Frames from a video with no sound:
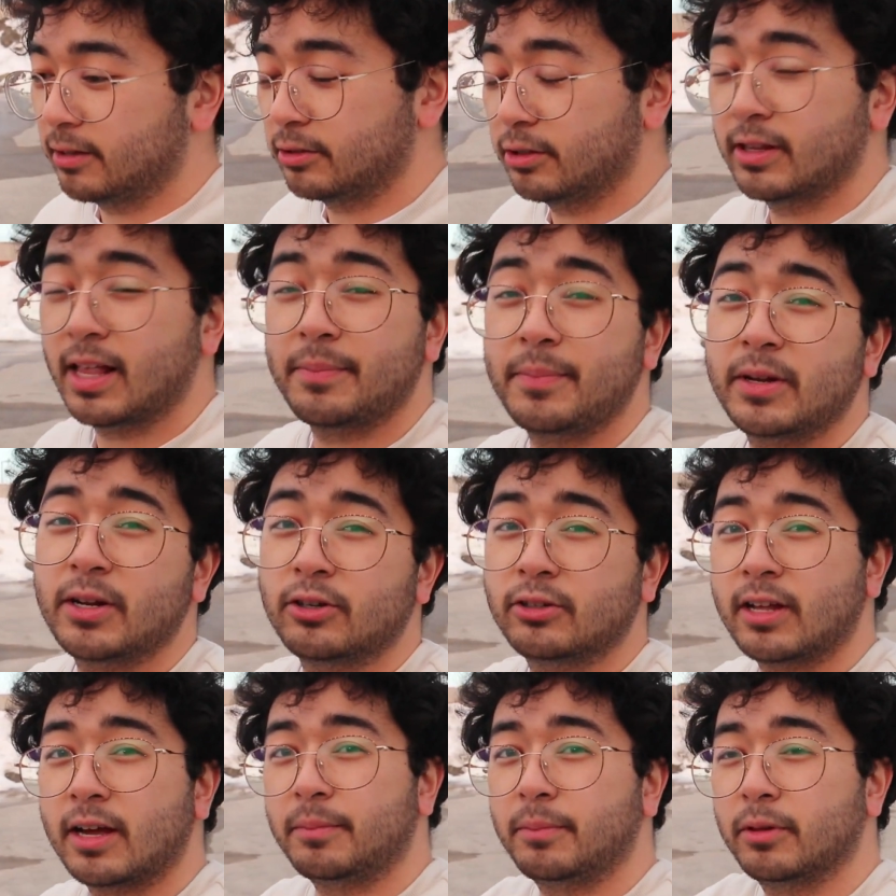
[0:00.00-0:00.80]
so let me
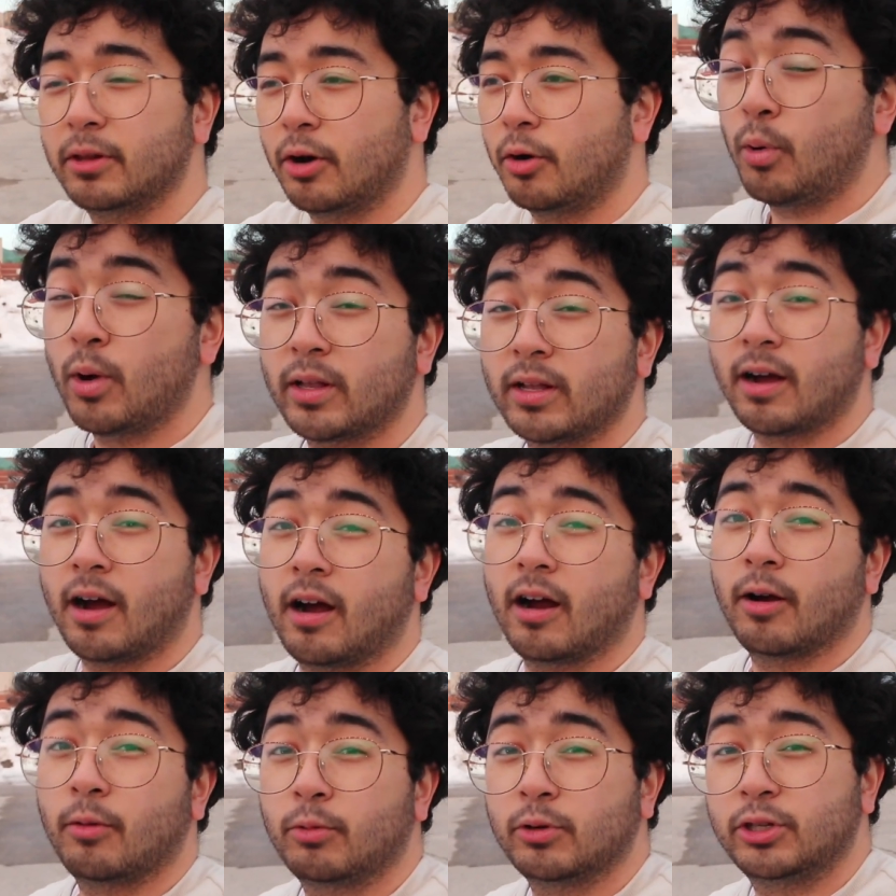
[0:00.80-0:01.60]
know down below, what
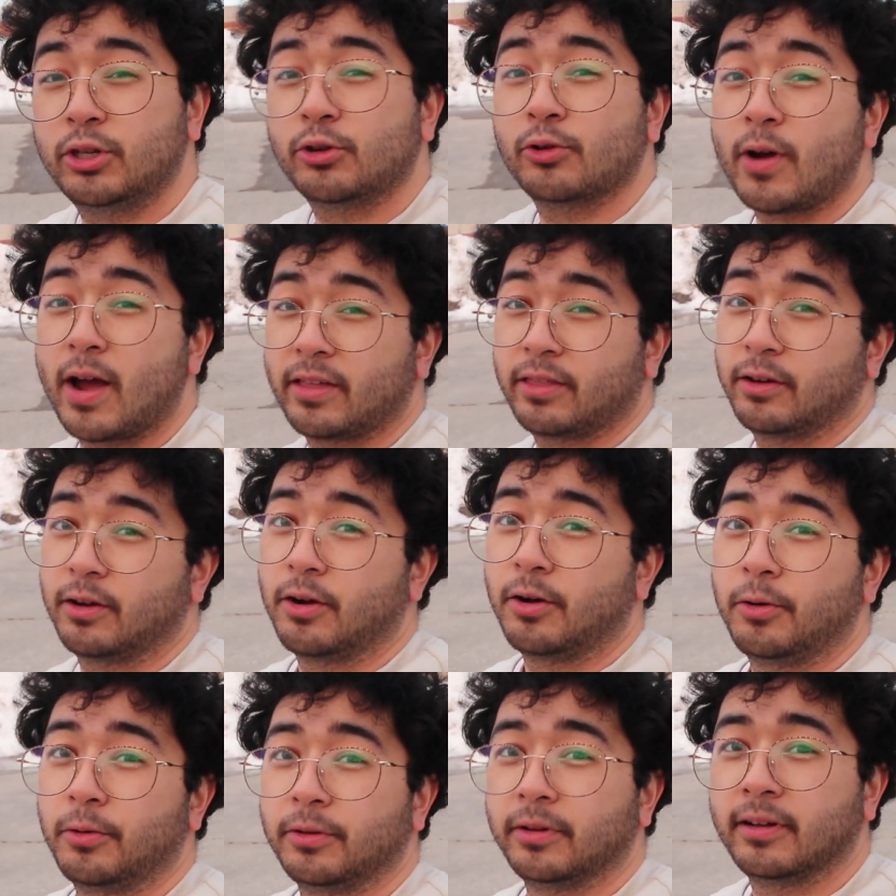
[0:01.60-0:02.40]
car would you rather
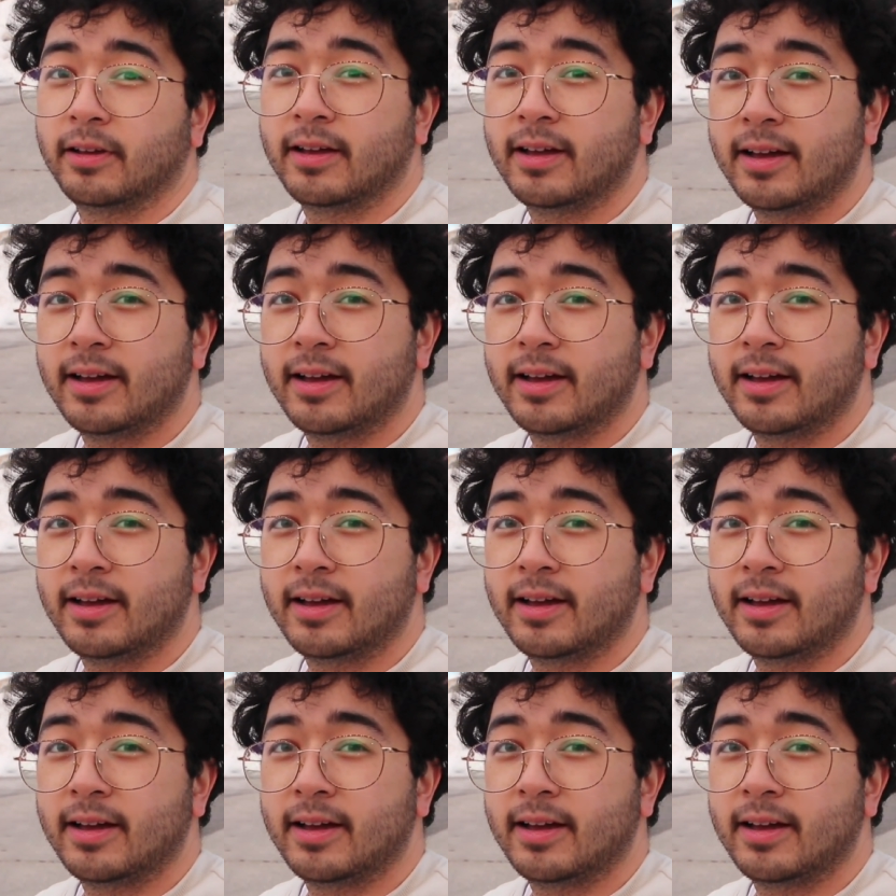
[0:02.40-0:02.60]
own?